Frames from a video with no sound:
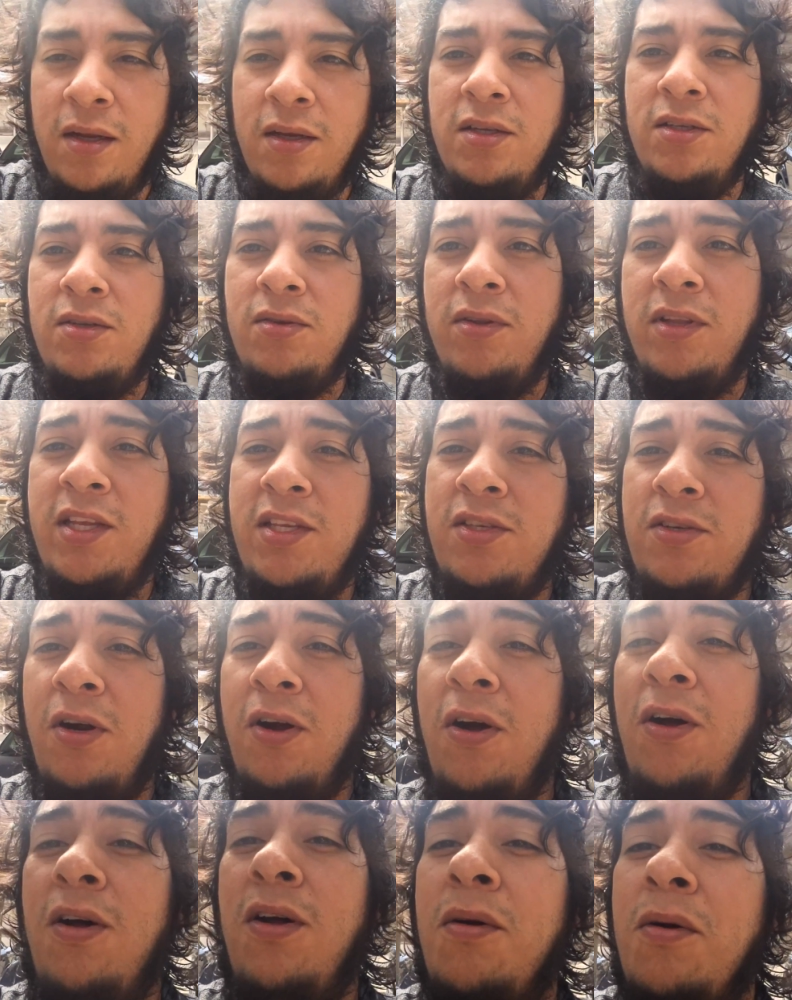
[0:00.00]
So these are
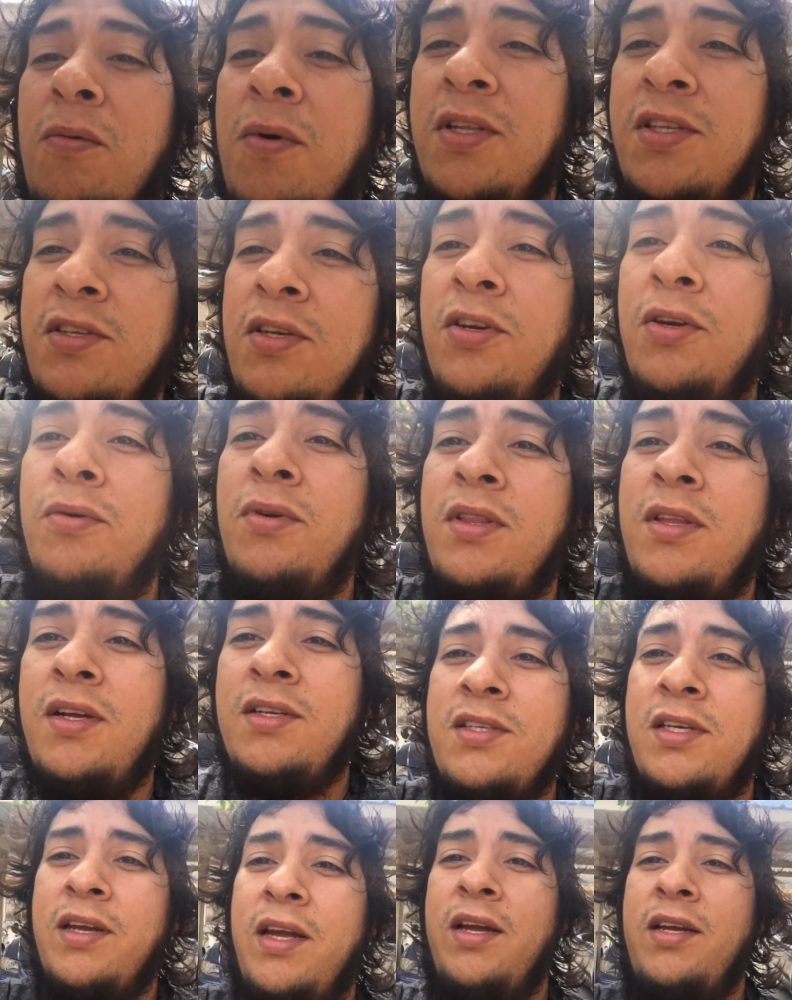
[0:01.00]
all what's new with
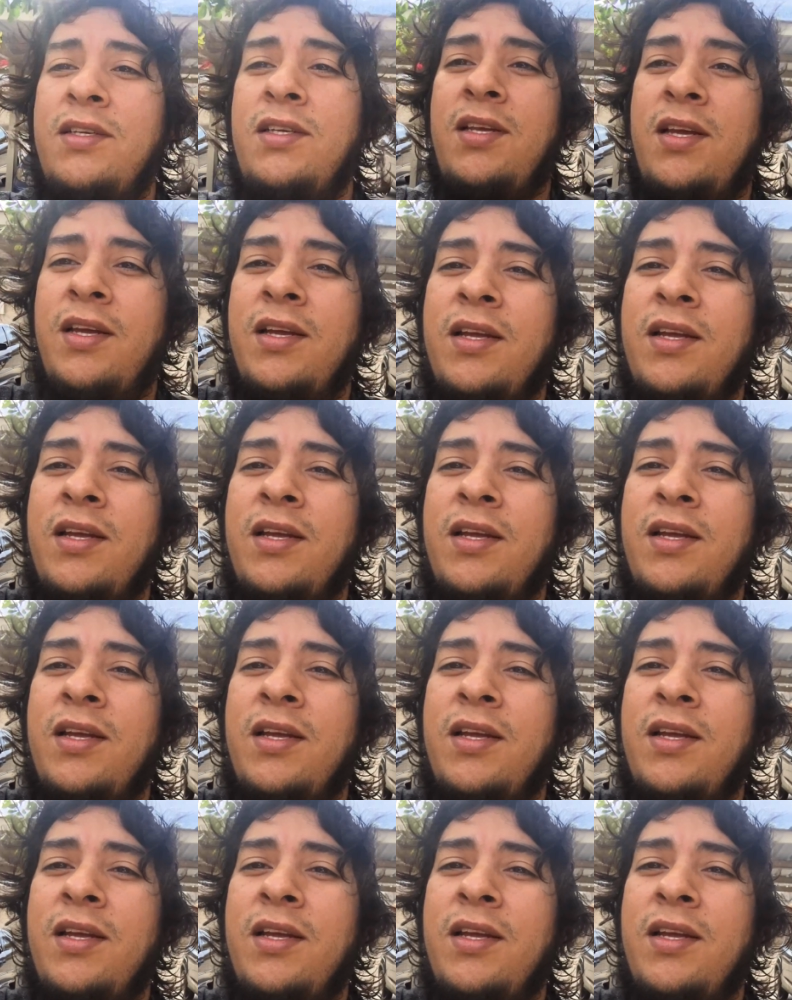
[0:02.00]
us, guys.